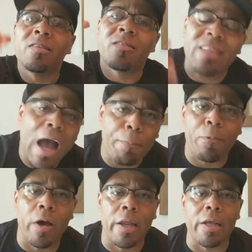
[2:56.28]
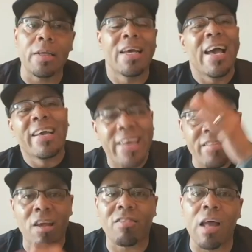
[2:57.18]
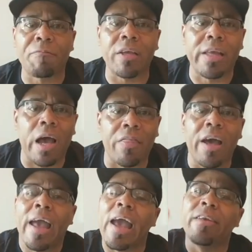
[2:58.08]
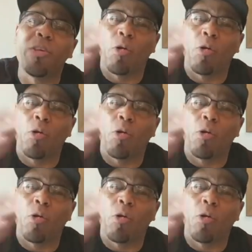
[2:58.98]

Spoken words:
stop running, get your stuff together, and